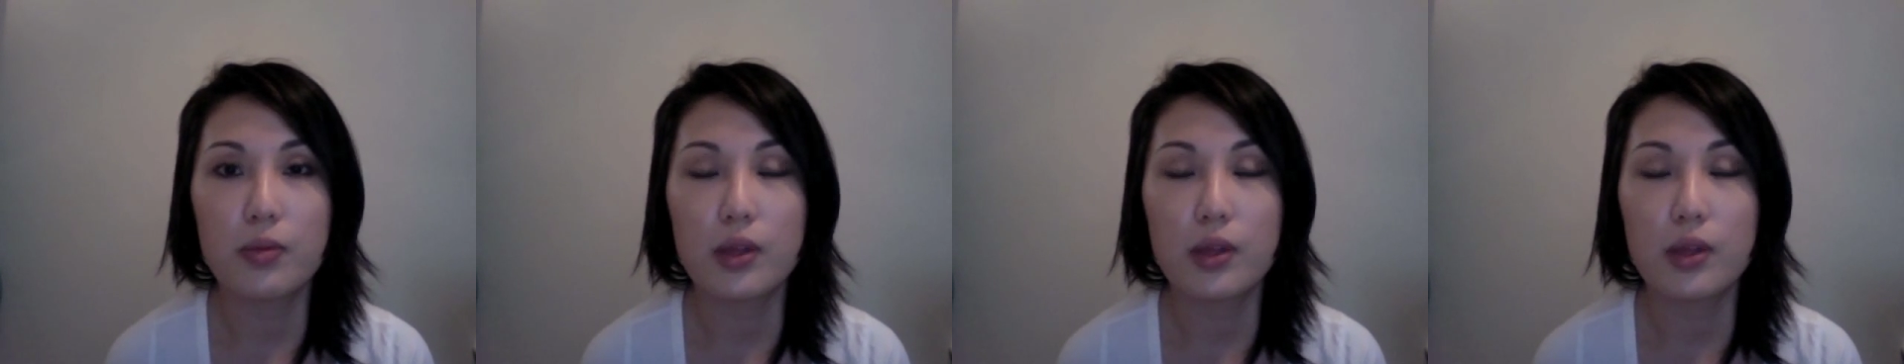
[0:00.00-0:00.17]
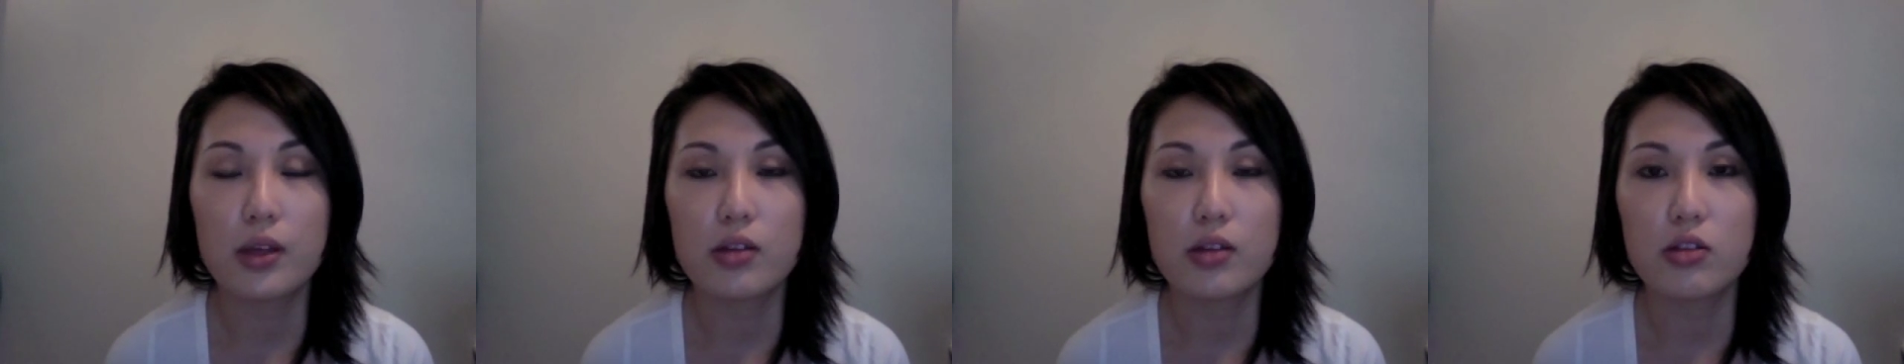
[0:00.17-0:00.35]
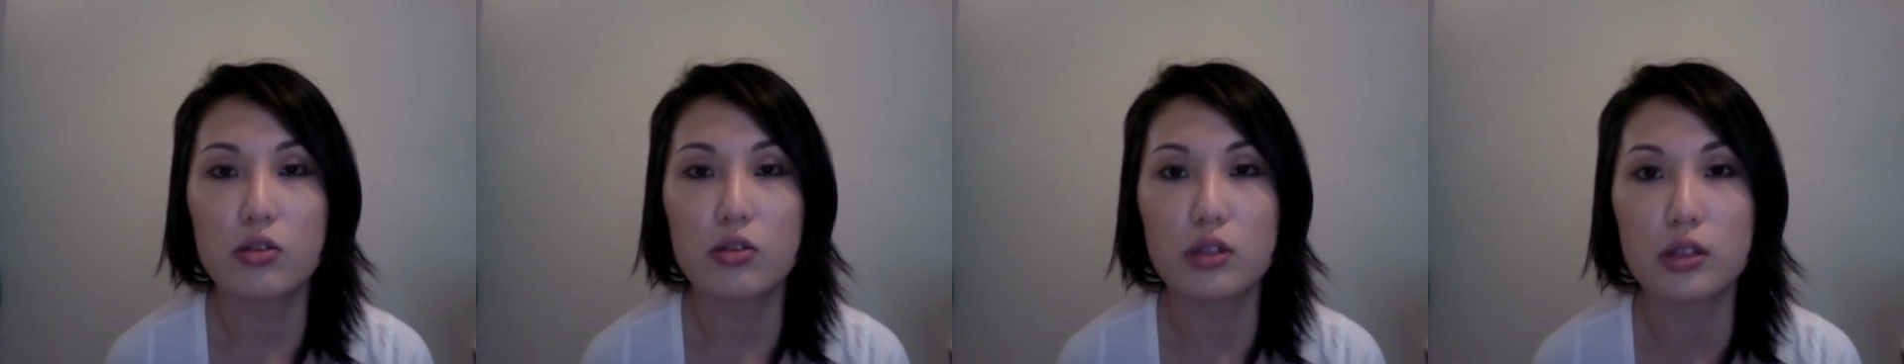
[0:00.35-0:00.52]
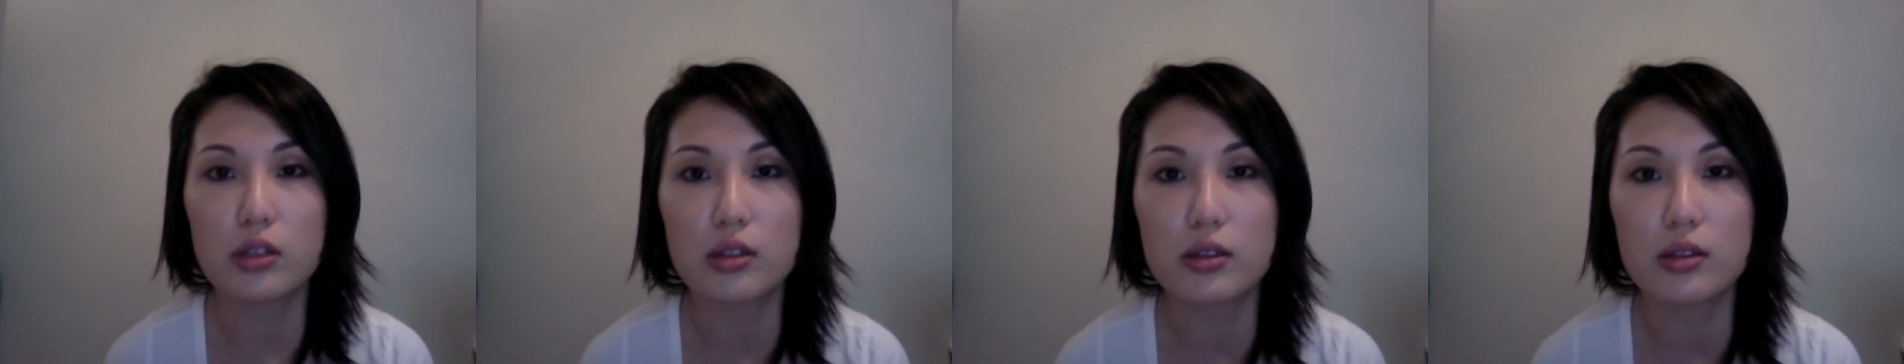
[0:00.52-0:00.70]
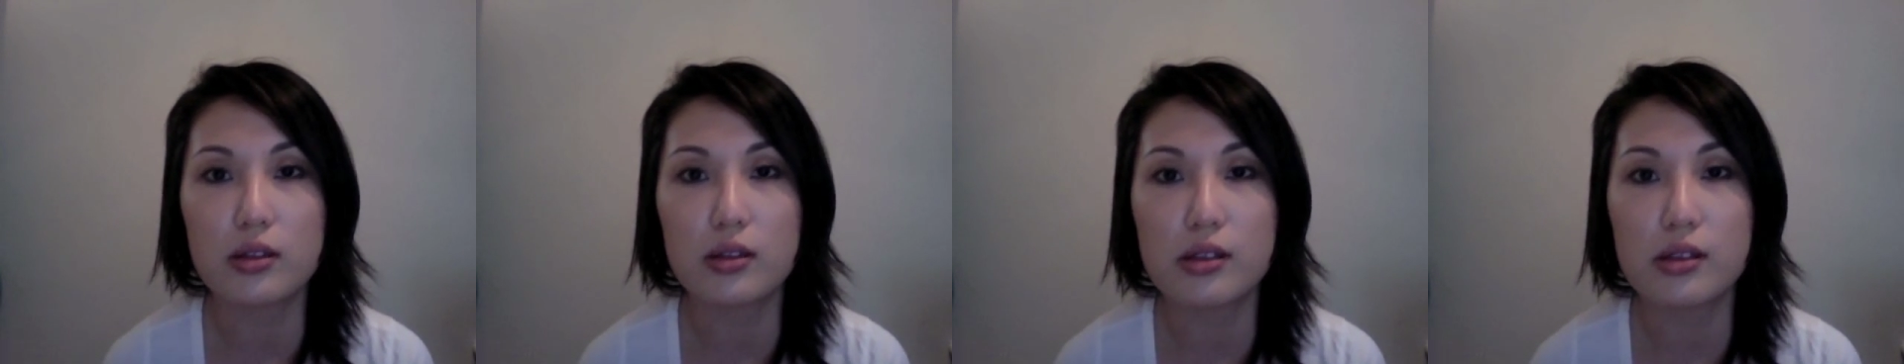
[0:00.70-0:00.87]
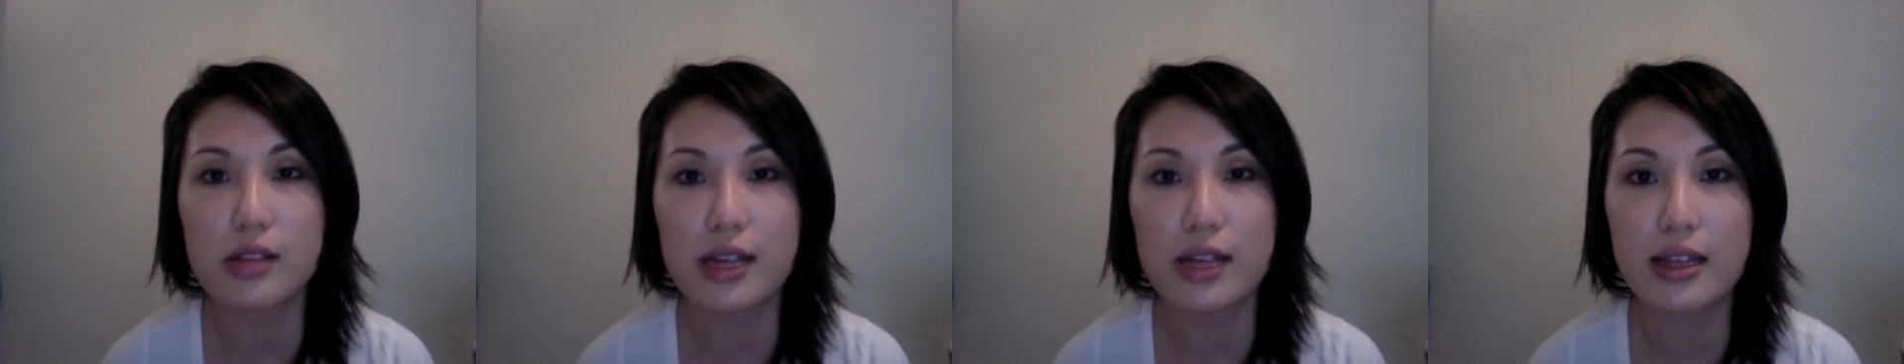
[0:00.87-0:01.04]
So
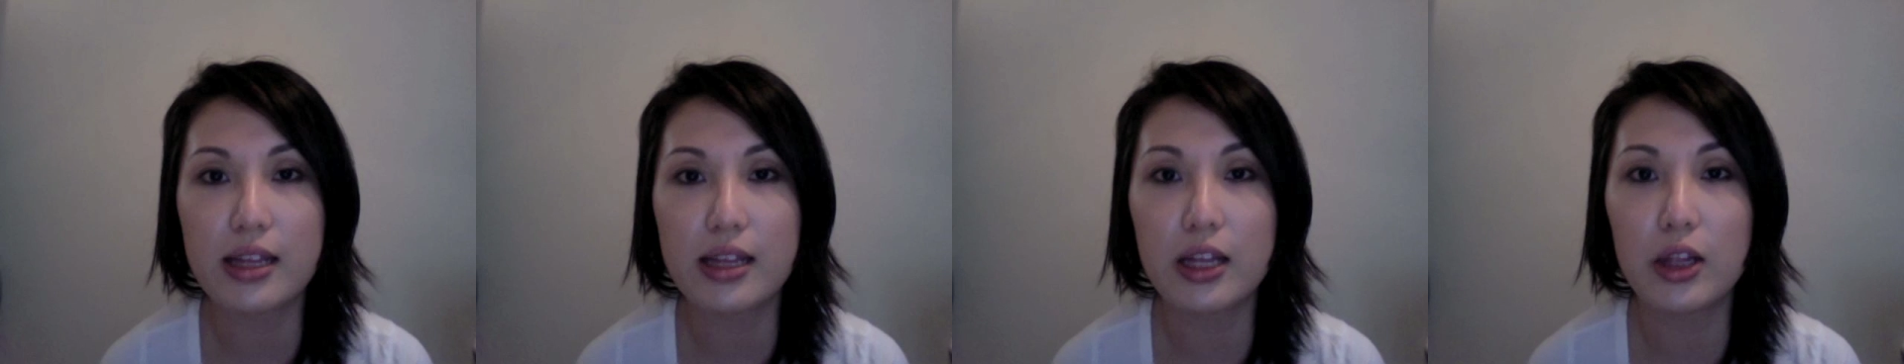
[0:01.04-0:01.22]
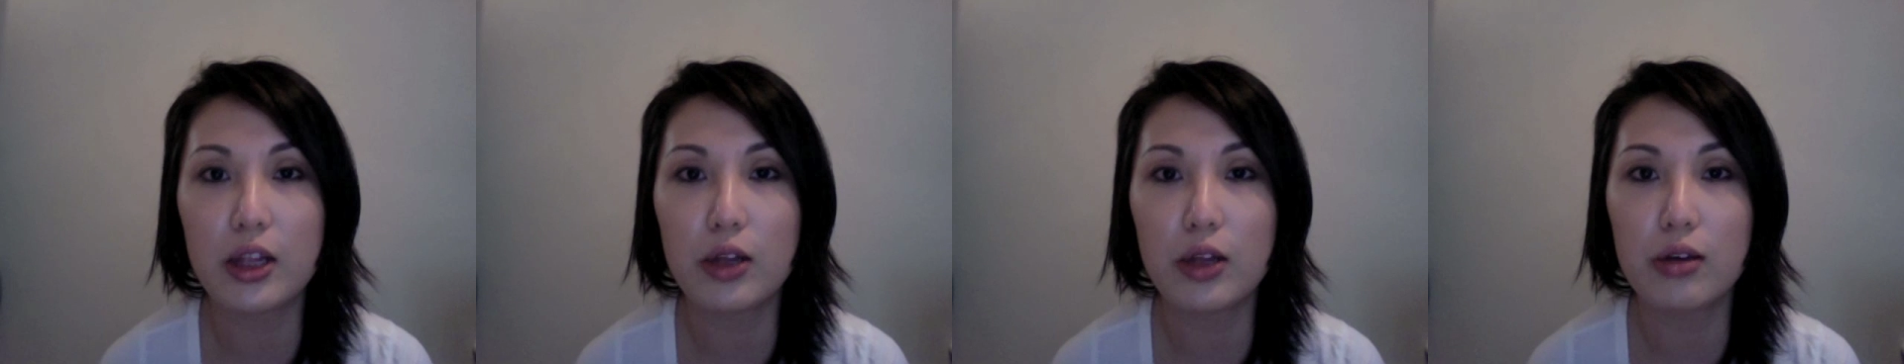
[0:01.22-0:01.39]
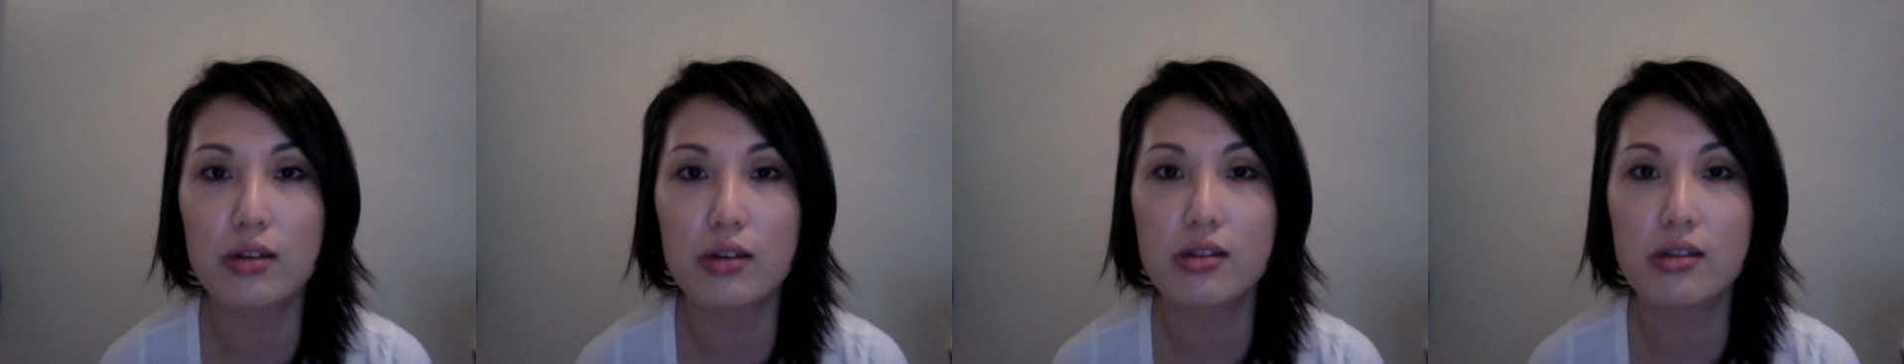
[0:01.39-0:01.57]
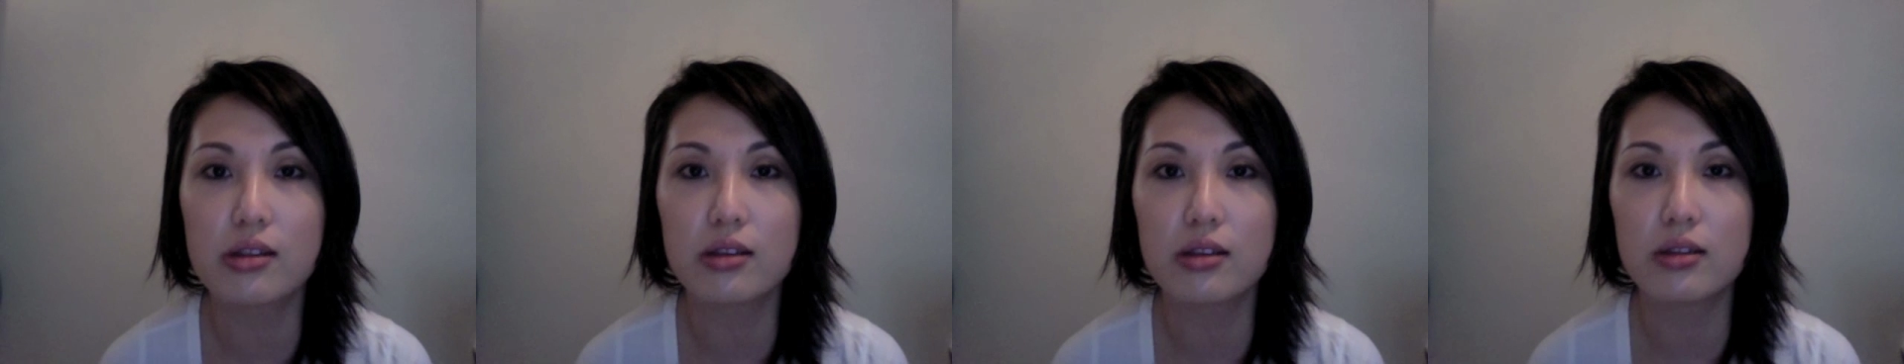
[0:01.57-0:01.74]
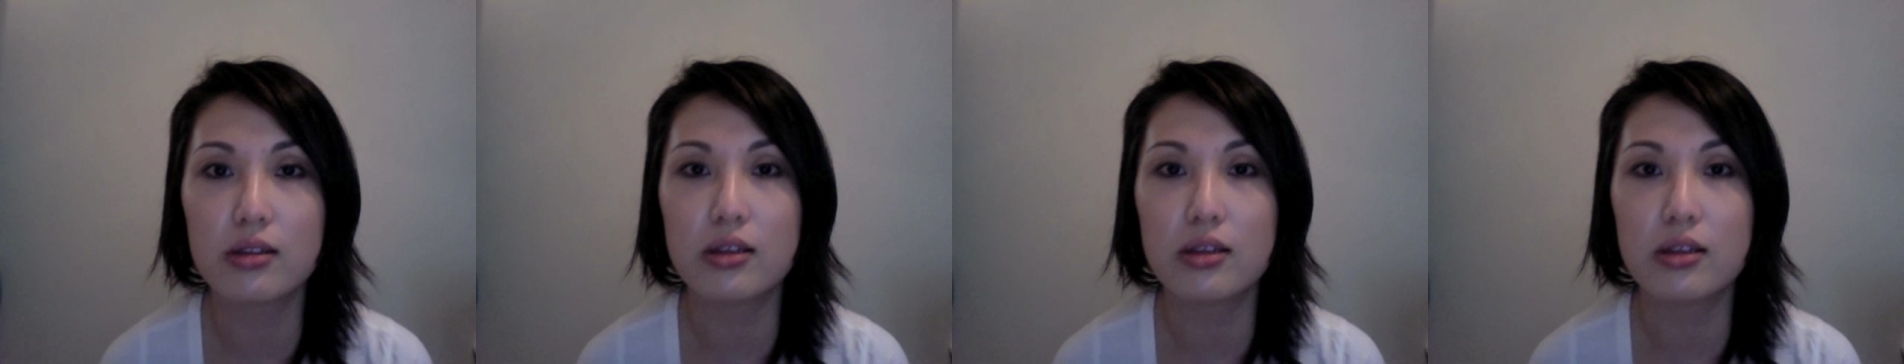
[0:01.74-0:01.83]
skin that looks